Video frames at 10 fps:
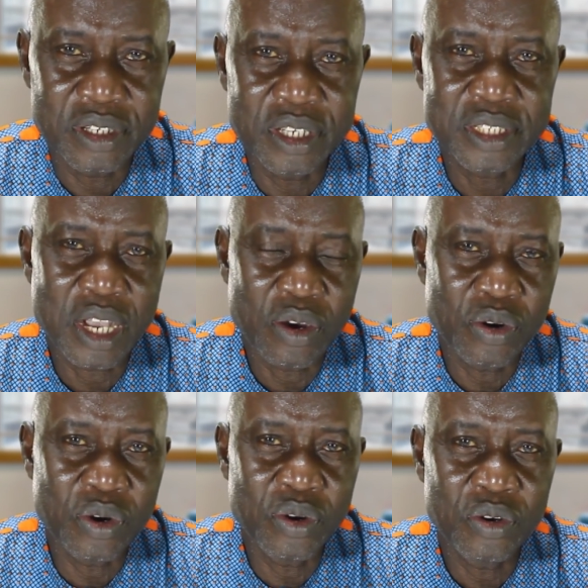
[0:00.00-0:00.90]
These are
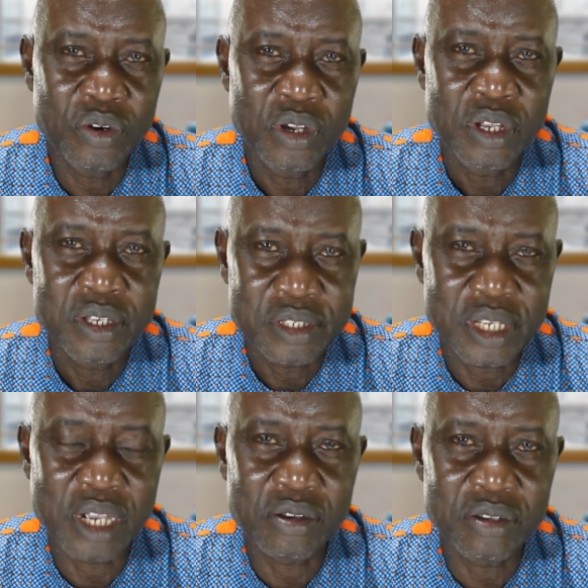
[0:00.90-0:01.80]
all
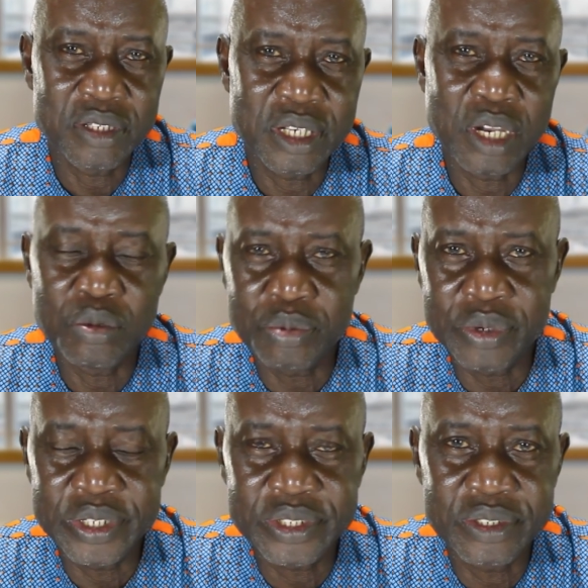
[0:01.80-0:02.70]
psychological
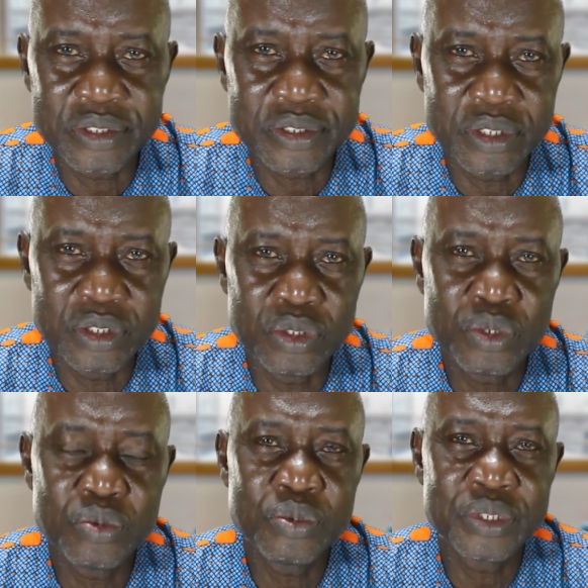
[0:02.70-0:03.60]
operations.
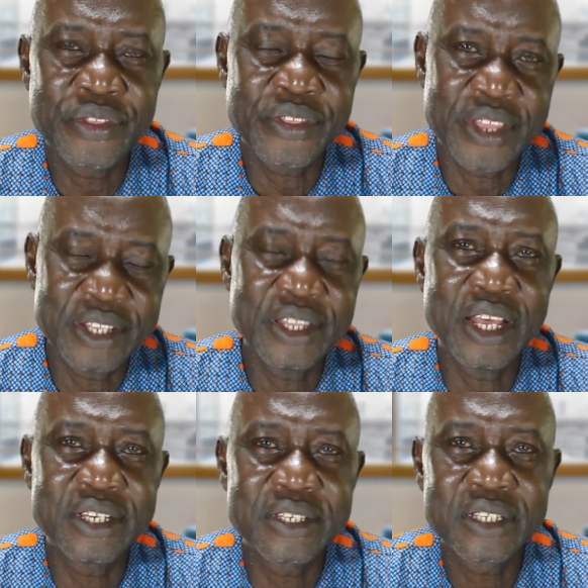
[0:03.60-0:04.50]
You would think
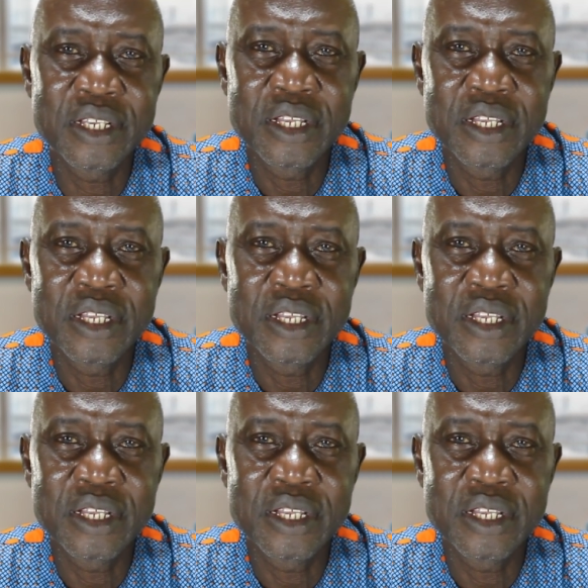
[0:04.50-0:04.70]
that